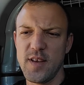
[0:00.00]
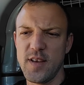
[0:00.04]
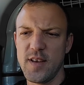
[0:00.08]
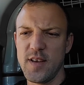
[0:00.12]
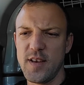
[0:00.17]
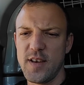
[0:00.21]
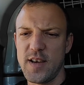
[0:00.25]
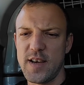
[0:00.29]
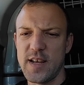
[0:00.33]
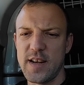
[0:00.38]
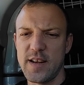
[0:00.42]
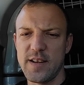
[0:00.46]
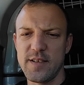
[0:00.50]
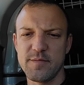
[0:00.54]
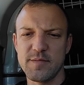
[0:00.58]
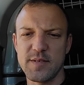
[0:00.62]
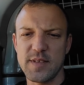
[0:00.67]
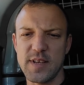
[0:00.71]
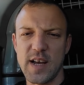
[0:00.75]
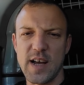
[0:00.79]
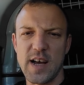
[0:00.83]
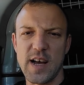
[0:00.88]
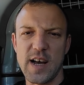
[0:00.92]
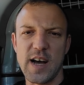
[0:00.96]
And
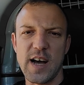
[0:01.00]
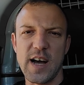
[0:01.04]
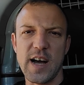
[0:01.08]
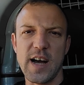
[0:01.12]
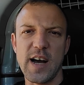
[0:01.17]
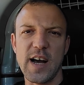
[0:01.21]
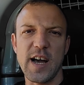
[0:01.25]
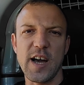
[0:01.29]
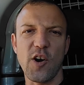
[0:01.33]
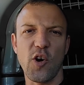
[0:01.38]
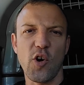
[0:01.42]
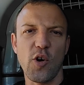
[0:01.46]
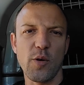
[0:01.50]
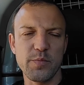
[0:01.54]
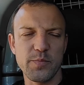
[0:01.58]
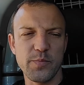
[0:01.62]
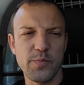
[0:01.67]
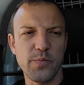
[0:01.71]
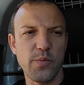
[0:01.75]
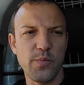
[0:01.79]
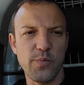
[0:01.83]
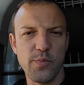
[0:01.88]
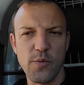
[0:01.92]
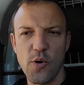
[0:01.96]
I hope
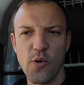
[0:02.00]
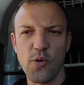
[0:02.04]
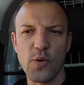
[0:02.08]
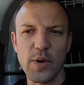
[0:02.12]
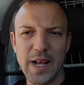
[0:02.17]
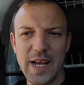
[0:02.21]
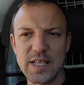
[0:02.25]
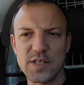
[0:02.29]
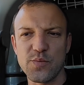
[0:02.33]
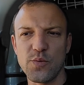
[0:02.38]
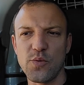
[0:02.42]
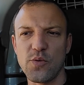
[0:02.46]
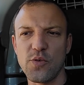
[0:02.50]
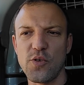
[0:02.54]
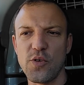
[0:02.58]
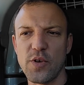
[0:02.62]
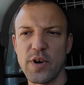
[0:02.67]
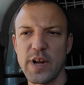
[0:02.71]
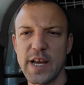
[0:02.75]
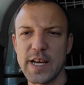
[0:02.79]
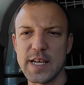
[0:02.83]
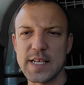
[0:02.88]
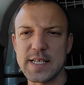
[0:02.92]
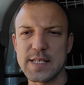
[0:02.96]
all that we're
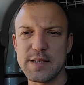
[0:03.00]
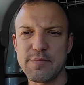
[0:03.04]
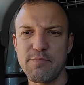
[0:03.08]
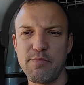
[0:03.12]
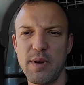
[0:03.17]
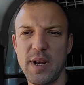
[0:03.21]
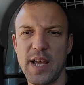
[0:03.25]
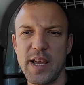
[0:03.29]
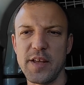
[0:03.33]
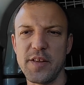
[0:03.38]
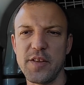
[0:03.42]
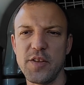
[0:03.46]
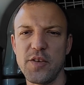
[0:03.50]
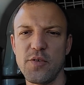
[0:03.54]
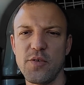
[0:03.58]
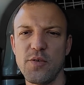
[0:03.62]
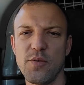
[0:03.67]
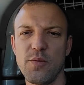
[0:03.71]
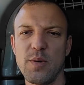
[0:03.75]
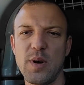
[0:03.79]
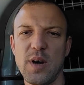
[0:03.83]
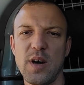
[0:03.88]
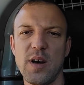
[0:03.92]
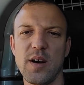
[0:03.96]
gonna explain
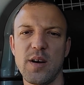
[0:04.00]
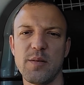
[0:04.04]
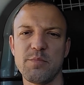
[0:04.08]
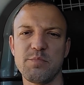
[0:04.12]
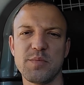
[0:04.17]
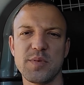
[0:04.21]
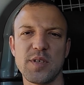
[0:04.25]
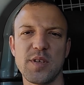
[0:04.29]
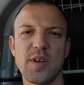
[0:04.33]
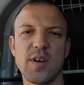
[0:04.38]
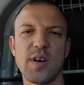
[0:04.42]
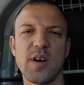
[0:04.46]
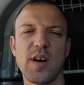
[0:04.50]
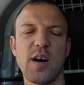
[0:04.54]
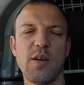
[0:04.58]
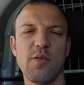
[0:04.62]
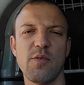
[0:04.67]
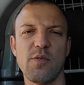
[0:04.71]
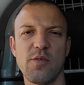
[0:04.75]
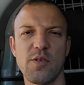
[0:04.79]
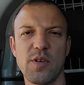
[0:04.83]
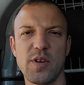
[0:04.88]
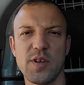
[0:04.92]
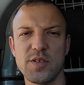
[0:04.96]
you how
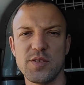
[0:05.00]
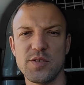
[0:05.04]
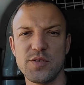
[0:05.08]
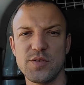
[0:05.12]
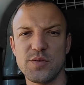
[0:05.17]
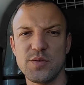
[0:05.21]
we're gonna